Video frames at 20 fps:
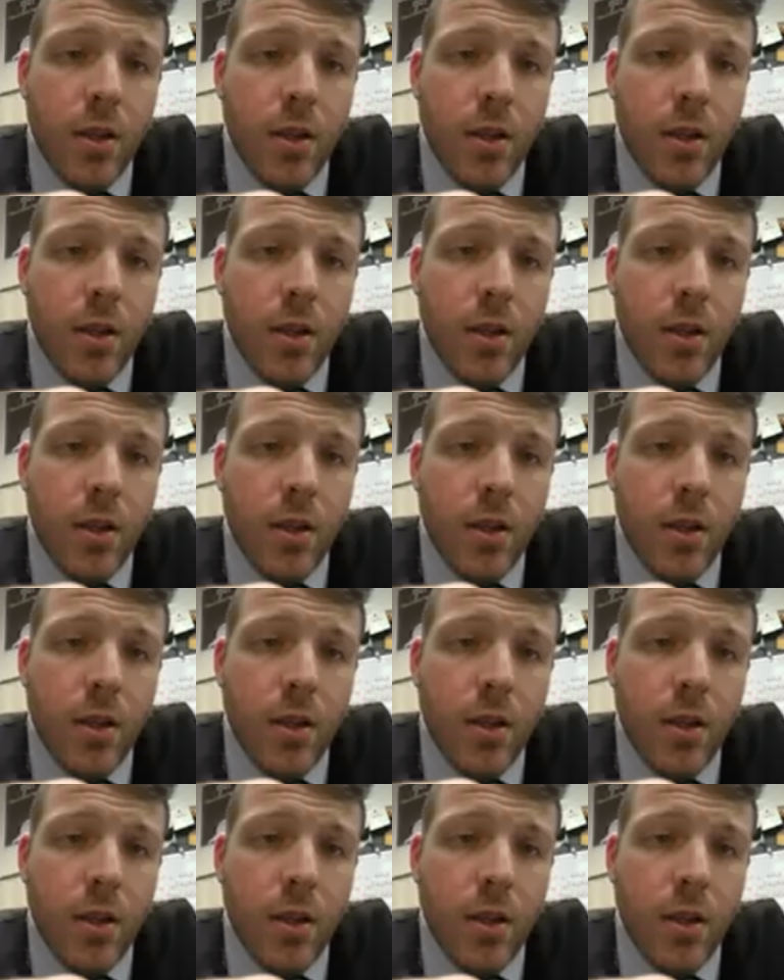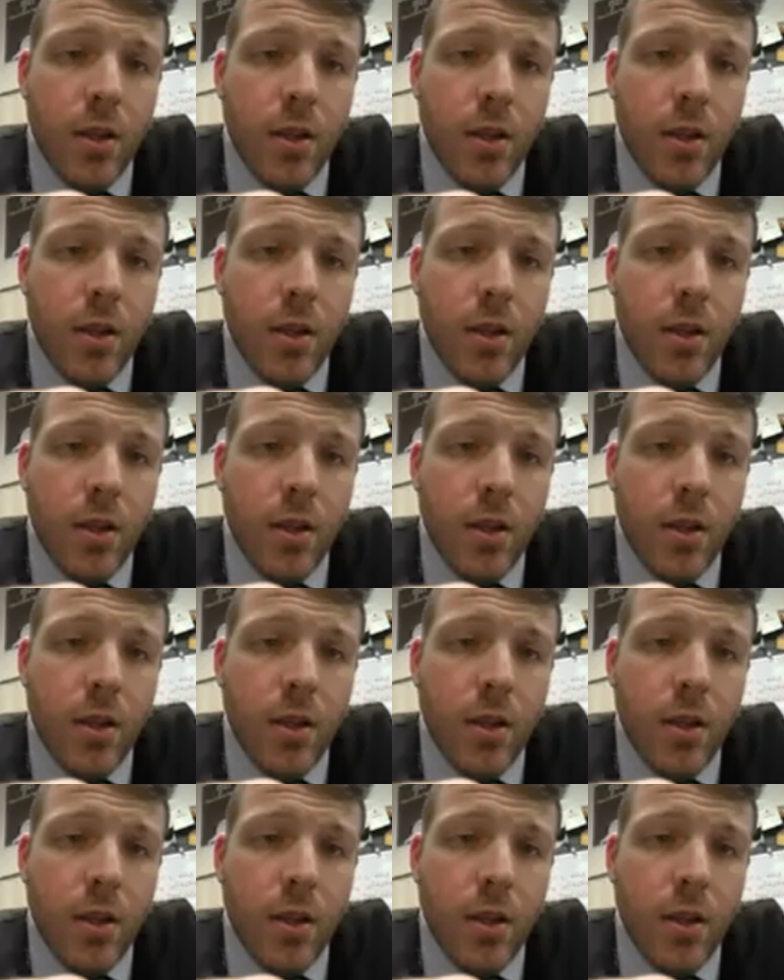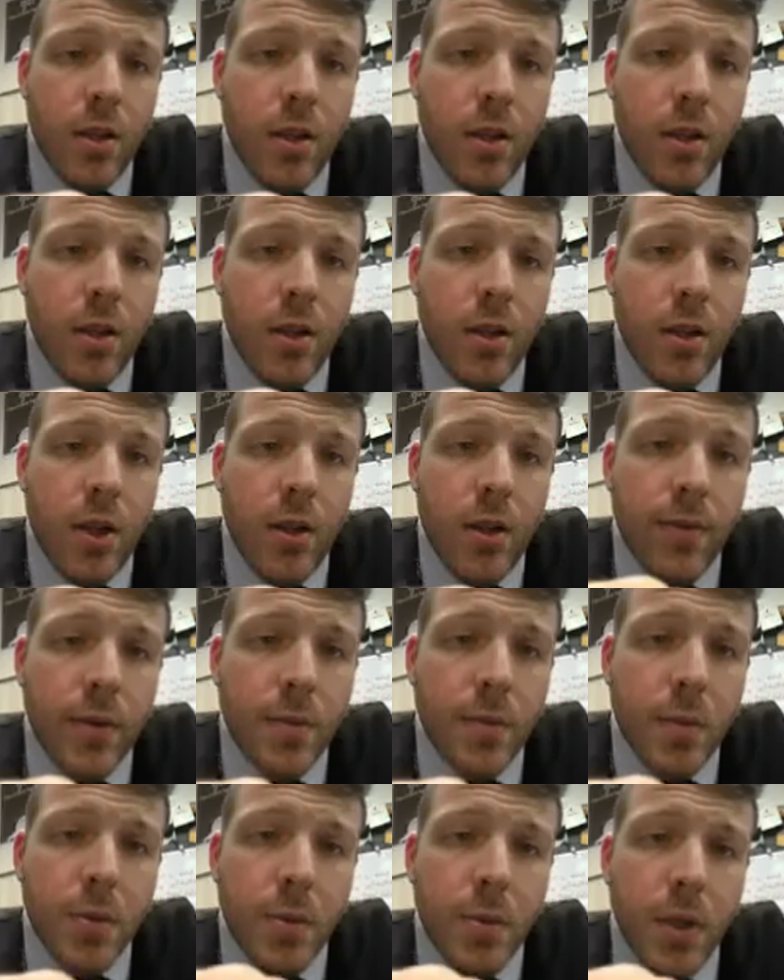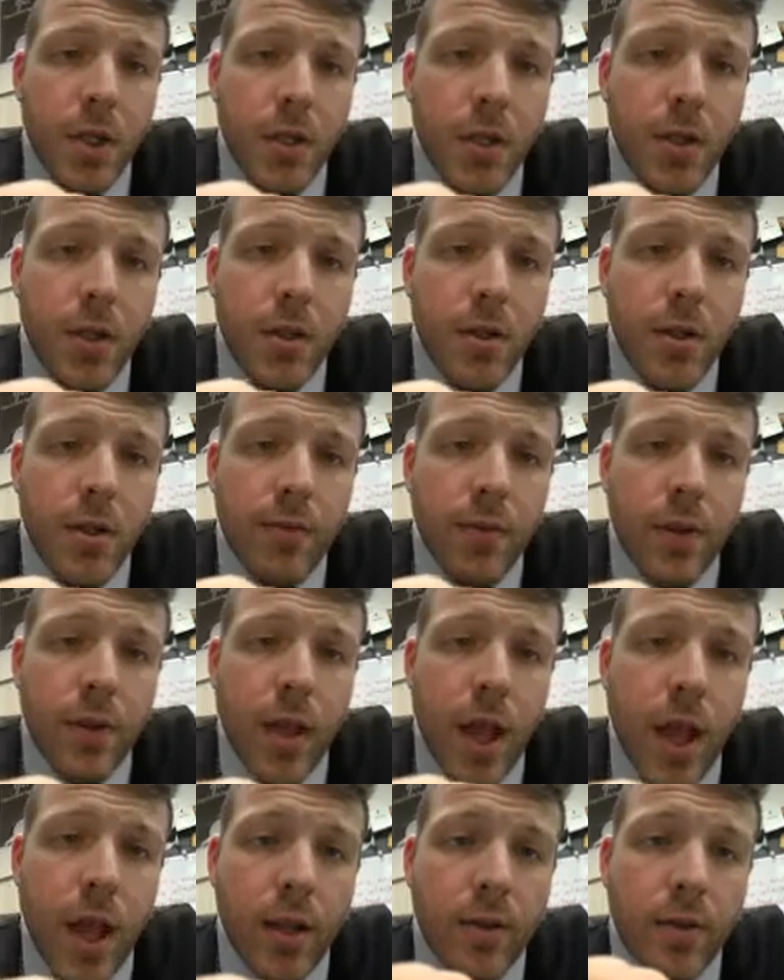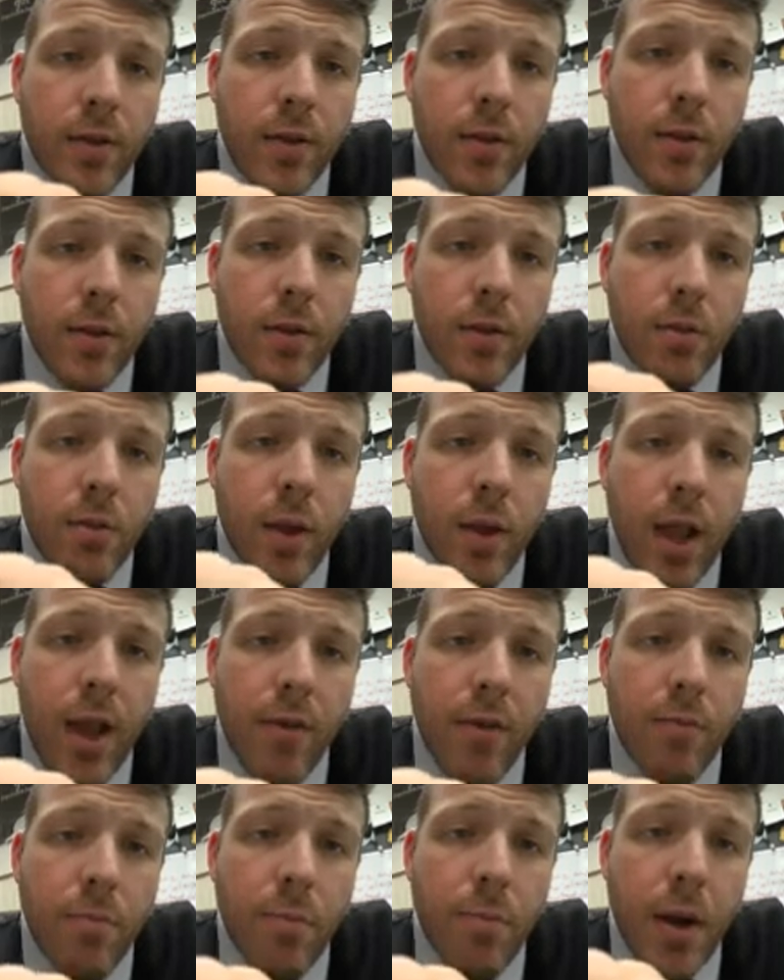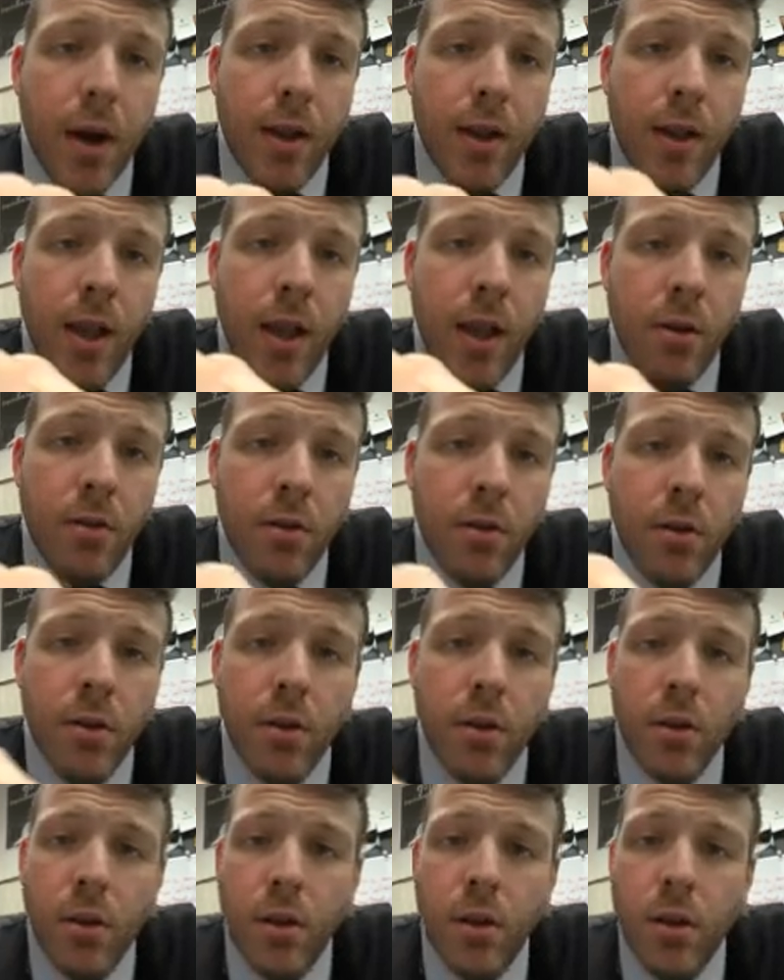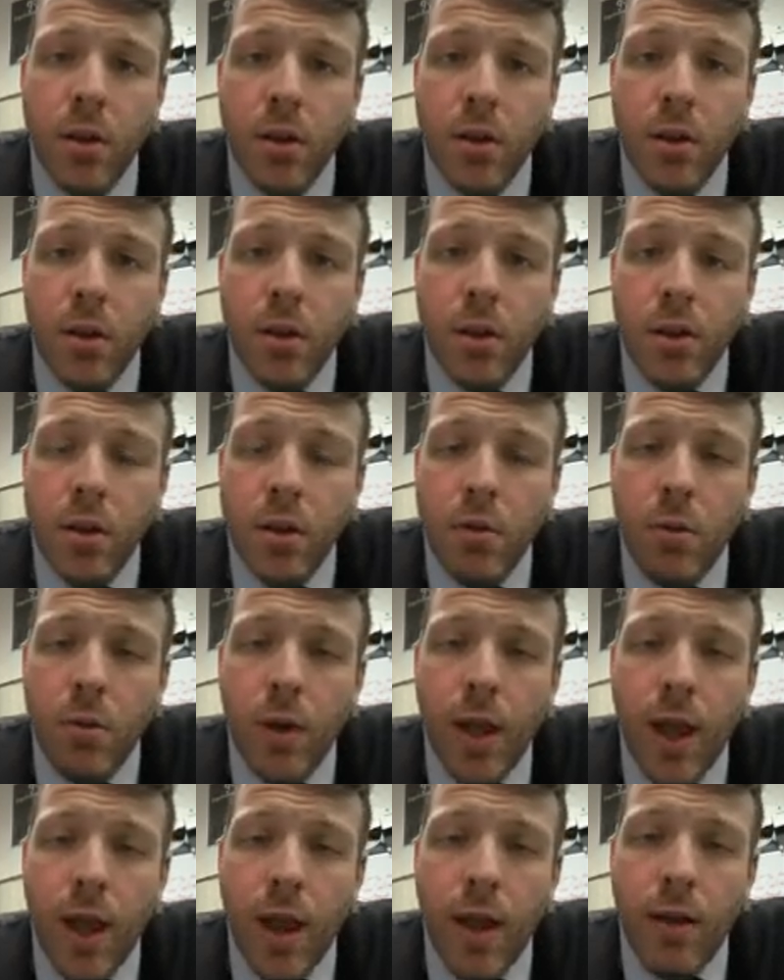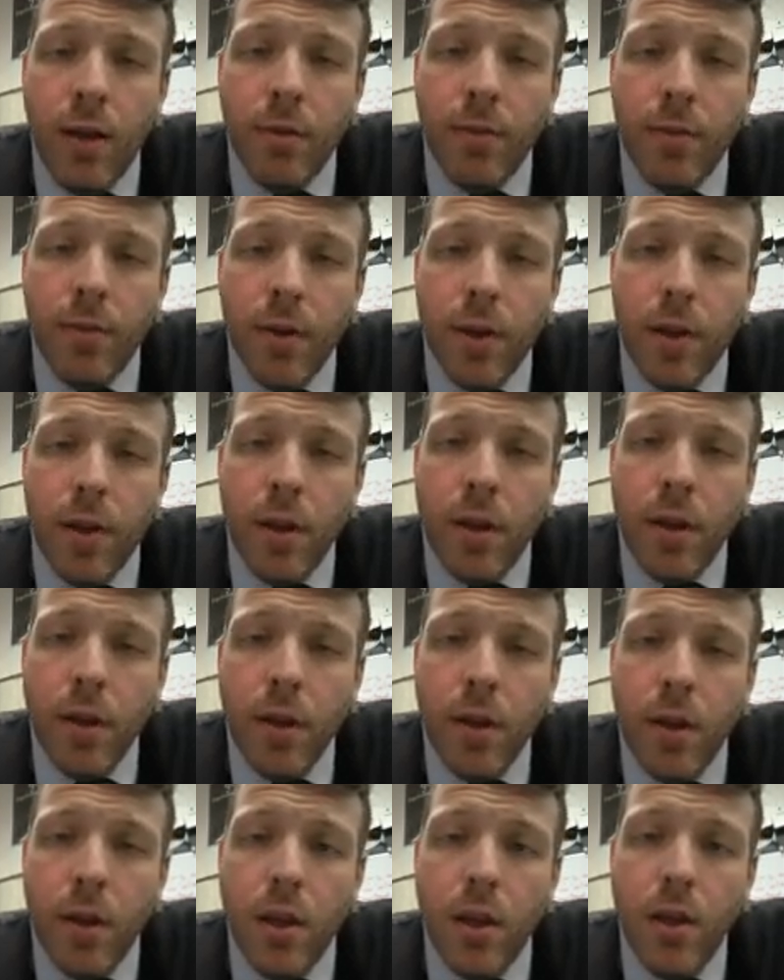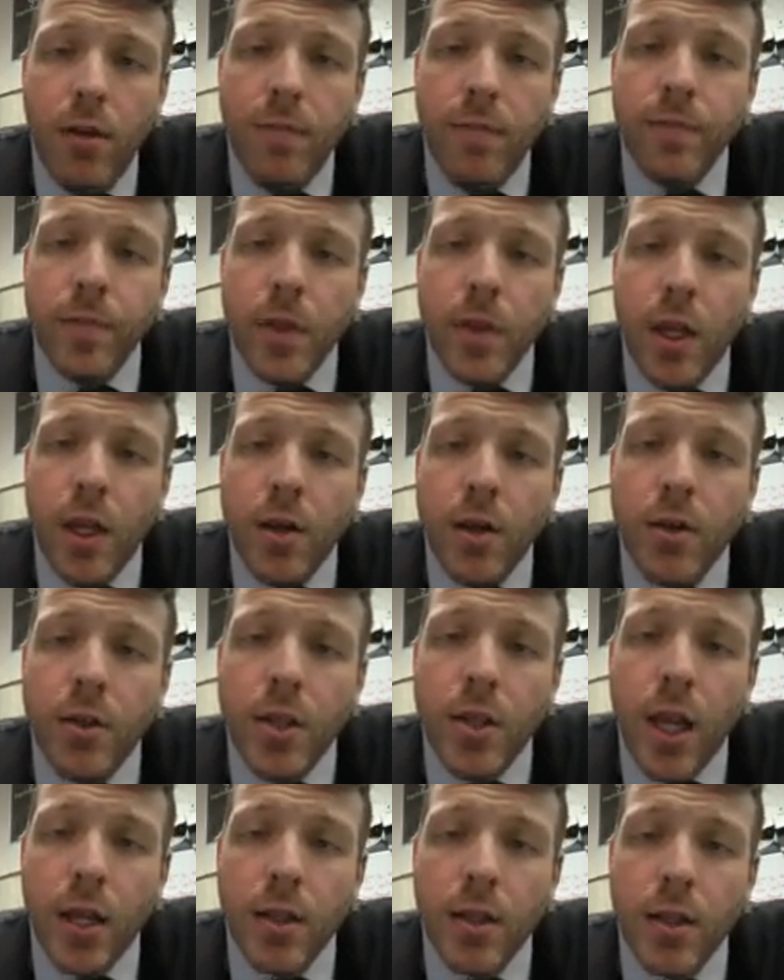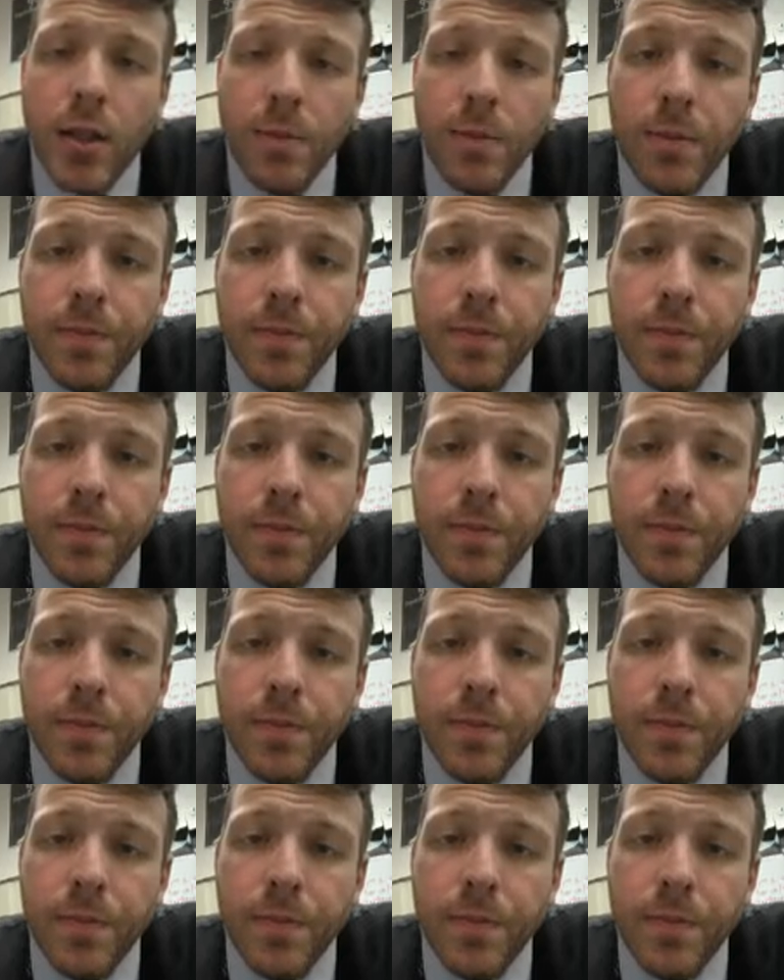right, the last thing I want to talk about is the difference between different lines. We have parallel, we have intersecting,